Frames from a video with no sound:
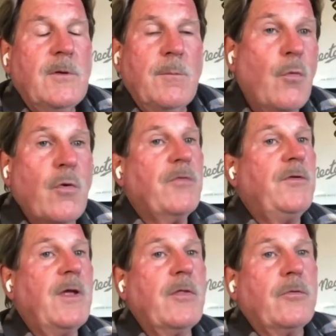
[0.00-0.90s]
more
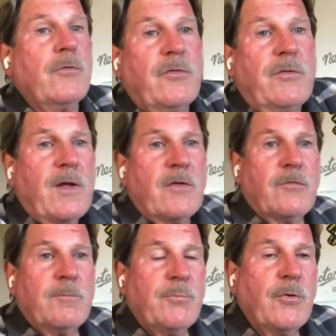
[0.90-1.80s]
than others, and
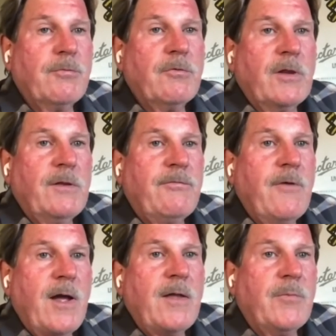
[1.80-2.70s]
that's perfectly fine.